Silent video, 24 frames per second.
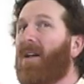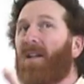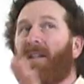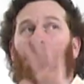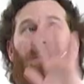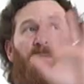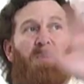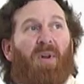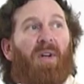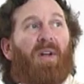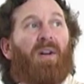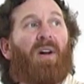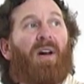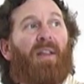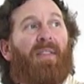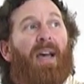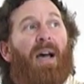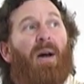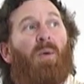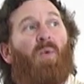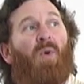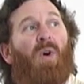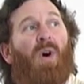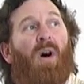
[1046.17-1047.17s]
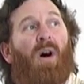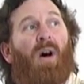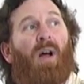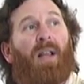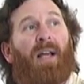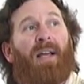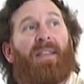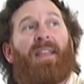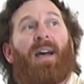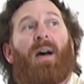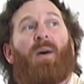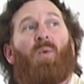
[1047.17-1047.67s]
you put it on that wall,
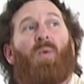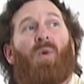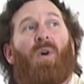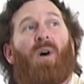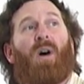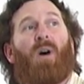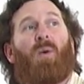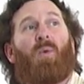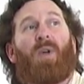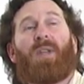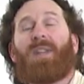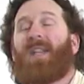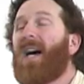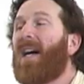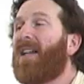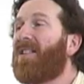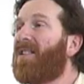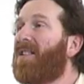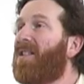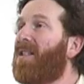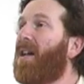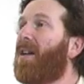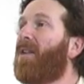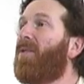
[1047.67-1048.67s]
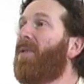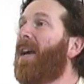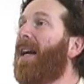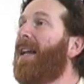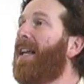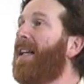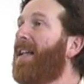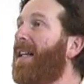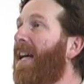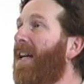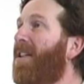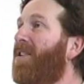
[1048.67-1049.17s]
and that wall will not suck
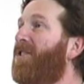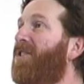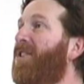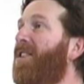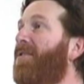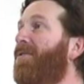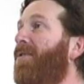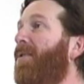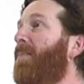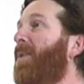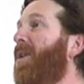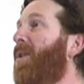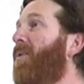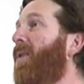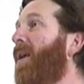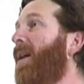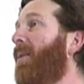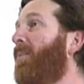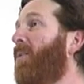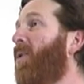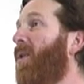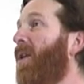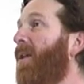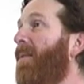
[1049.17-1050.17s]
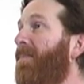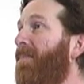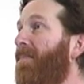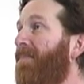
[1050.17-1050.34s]
radiant energy from you anymore.